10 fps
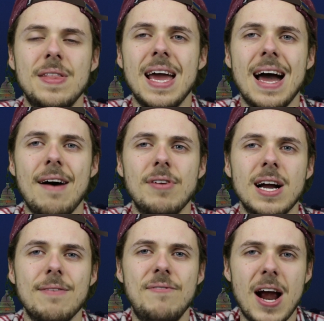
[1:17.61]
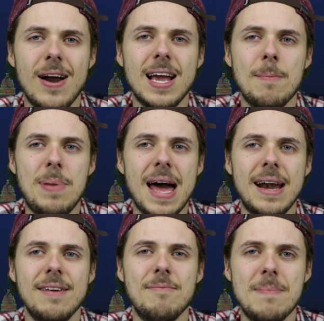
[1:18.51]
they have very
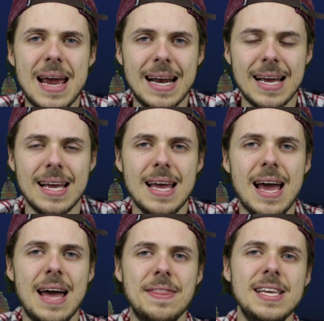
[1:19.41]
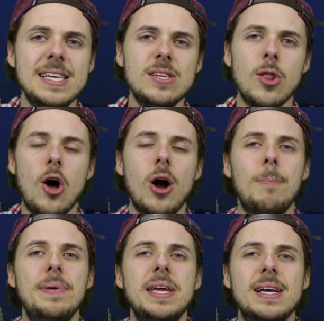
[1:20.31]
competitive mating. And these
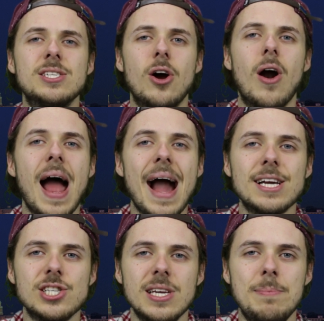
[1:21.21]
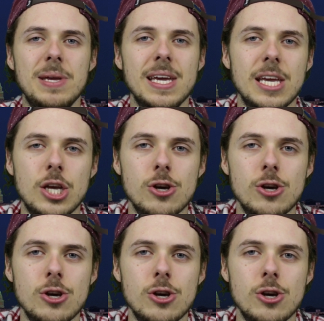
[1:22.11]
long beaks are actually being